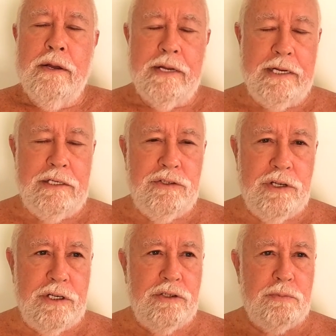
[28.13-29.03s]
he
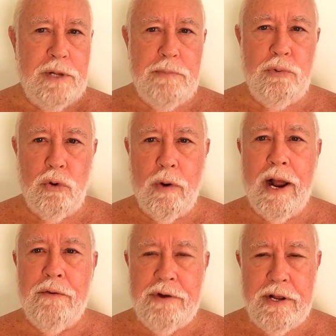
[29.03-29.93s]
sees people
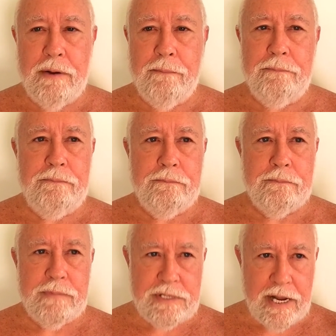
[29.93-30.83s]
around him
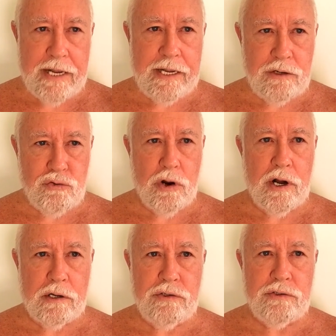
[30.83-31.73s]
taking
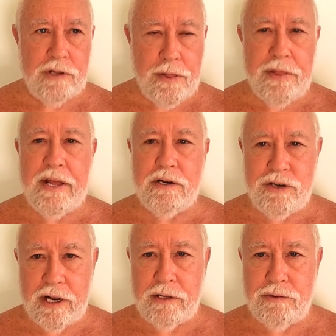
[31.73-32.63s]
drugs and
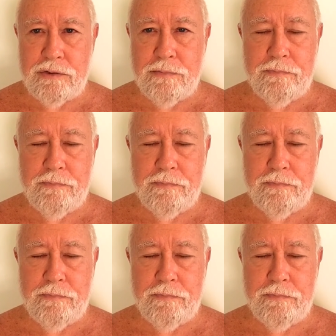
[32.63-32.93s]
theogens